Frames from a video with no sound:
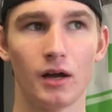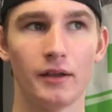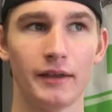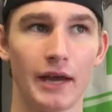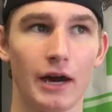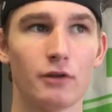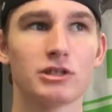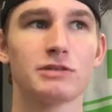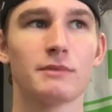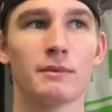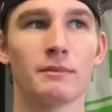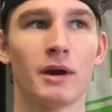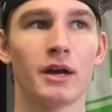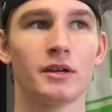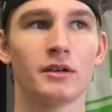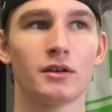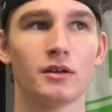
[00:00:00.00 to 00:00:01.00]
now it's in my
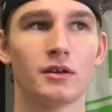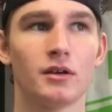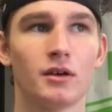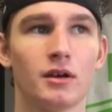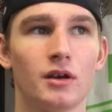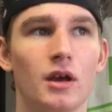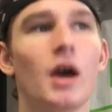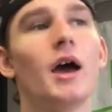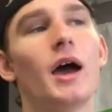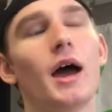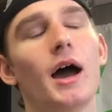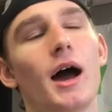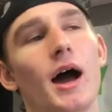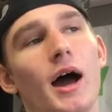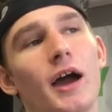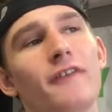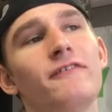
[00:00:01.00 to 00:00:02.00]
mind,
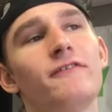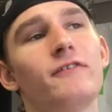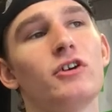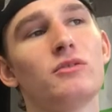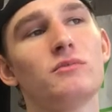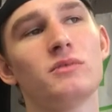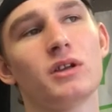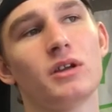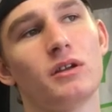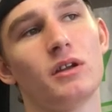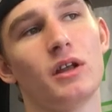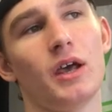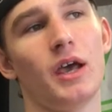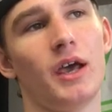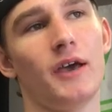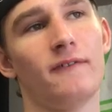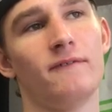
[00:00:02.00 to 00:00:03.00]
I filmed an,
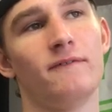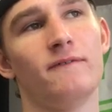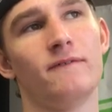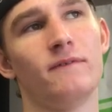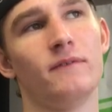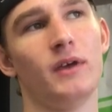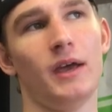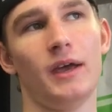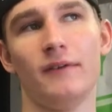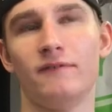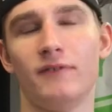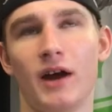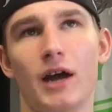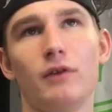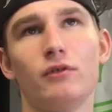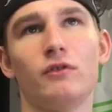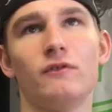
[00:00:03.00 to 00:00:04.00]
a, a
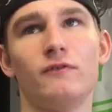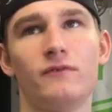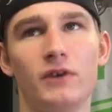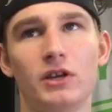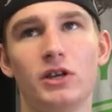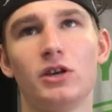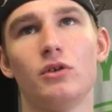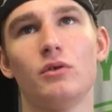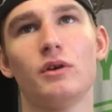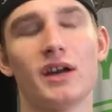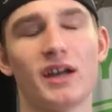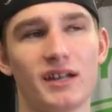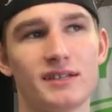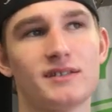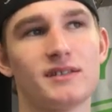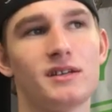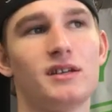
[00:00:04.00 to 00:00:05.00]
viral video
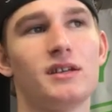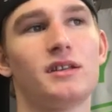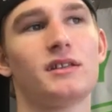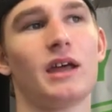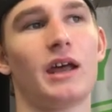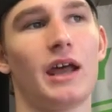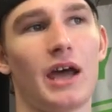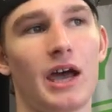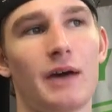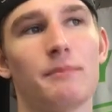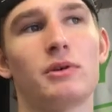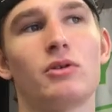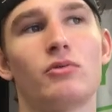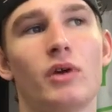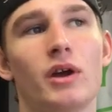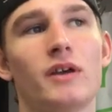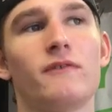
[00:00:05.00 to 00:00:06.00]
incident that
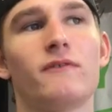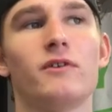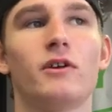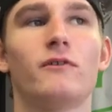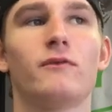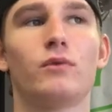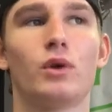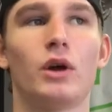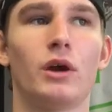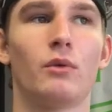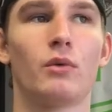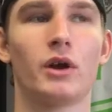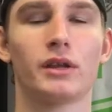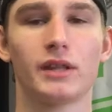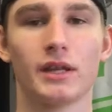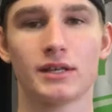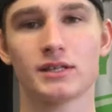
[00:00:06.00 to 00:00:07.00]
happened right in front of where I
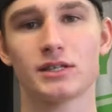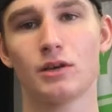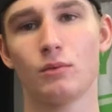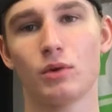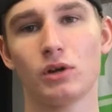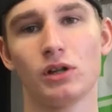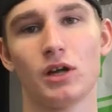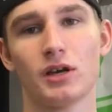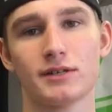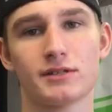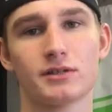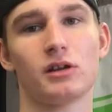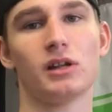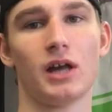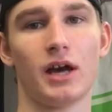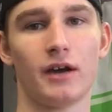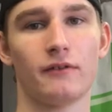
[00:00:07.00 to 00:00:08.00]
work that someone lost their
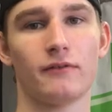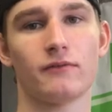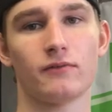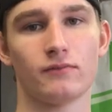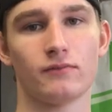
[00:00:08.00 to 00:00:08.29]
life.